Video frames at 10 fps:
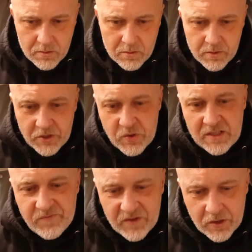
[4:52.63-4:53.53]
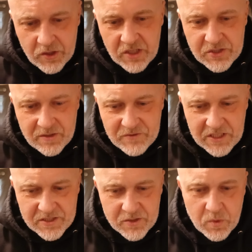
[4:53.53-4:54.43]
The transfiguration of
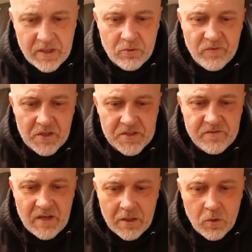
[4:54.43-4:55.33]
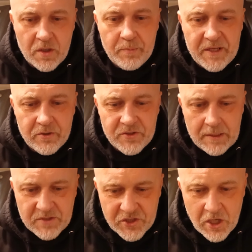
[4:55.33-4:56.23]
Jesus, where he revealed his divine glory to Peter,
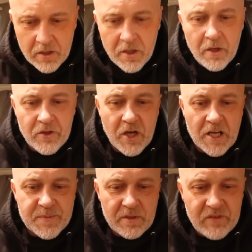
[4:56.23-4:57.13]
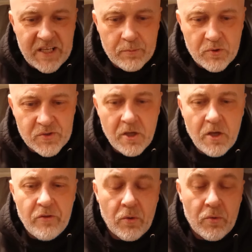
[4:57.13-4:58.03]
James, and John. The Gospel of the Hebrews,
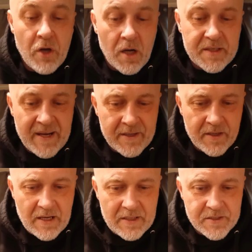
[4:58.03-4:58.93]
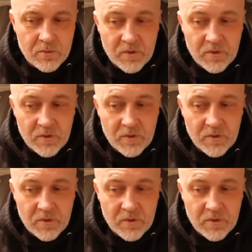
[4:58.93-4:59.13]
though not canonized, which